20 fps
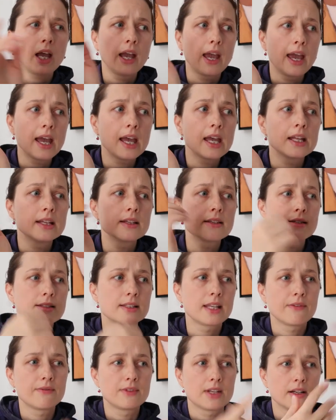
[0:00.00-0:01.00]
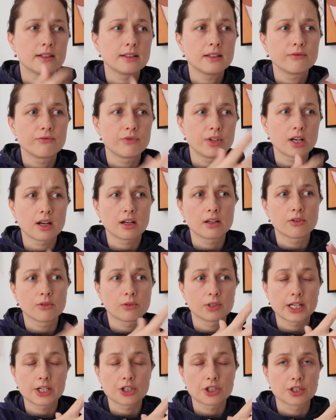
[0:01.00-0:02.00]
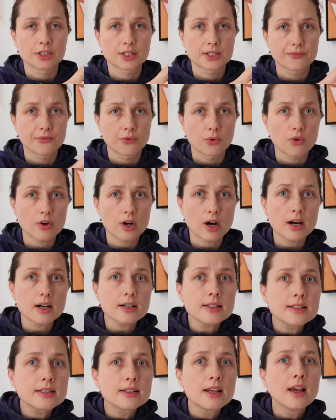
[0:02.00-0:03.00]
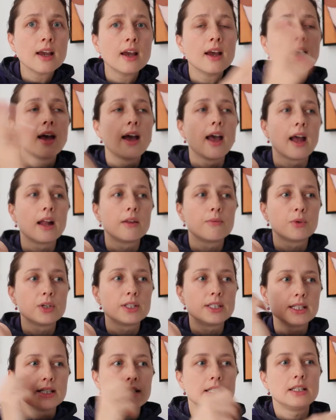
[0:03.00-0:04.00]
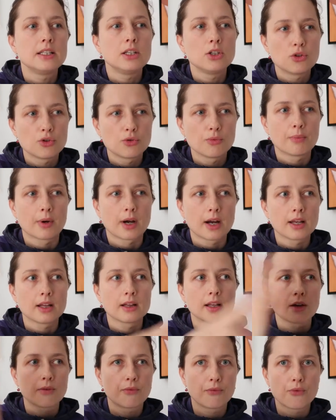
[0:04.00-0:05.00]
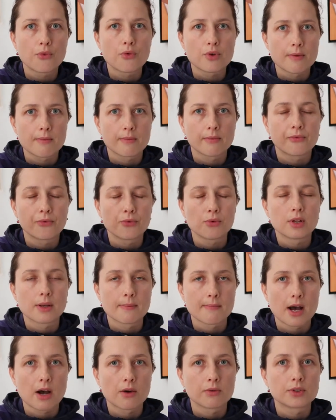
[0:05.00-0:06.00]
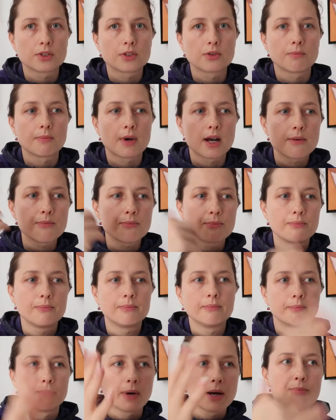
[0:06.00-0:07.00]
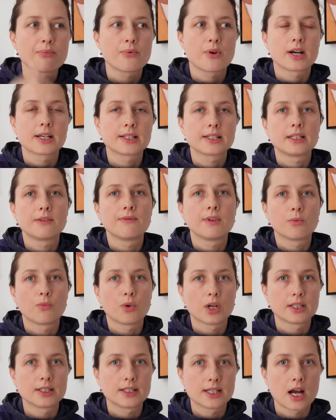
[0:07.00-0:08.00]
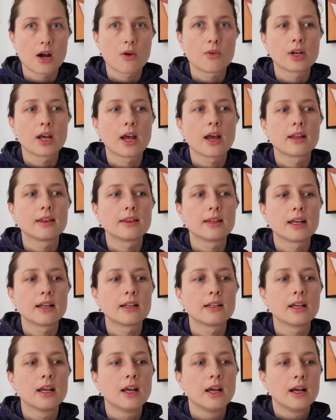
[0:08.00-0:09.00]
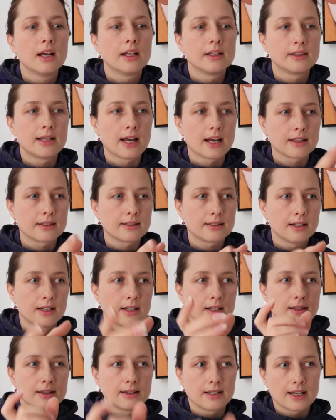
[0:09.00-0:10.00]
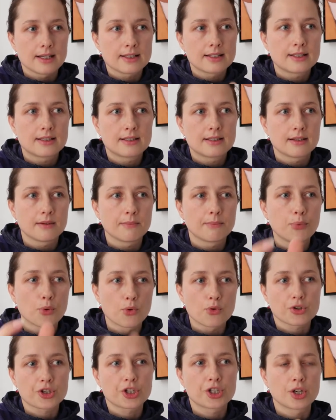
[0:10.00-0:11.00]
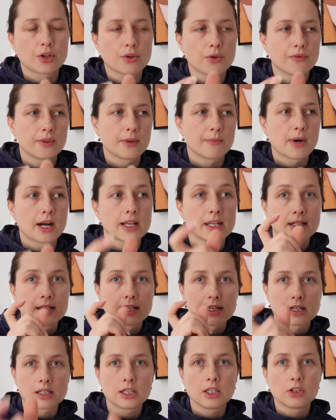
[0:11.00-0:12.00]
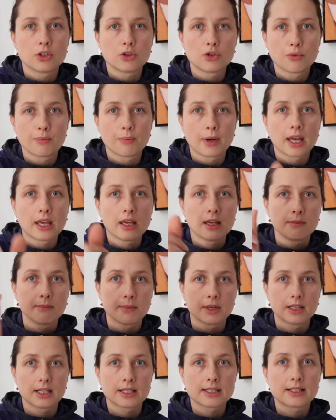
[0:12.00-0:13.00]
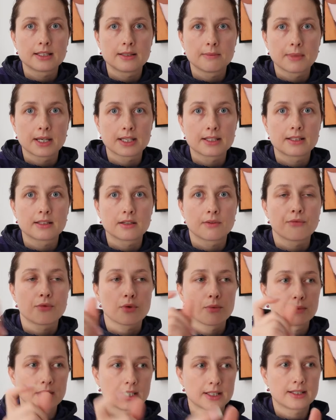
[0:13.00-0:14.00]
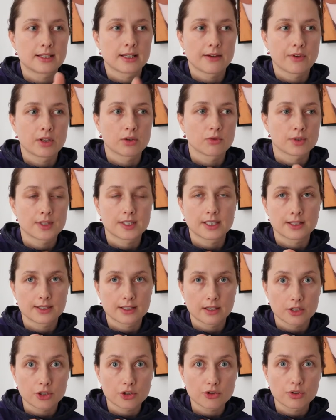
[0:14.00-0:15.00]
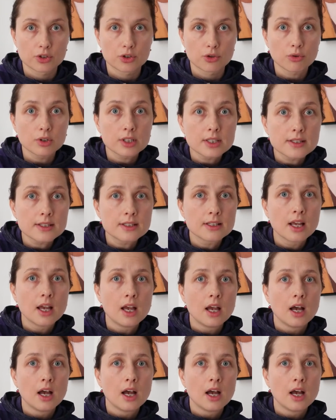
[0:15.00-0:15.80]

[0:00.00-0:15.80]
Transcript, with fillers: and they've done the recalculations for us and we didn't need to pay like full full amount so my my price even went down and then that last portion of the money that I needed to pay in my last semester from this seven or six hundred dollars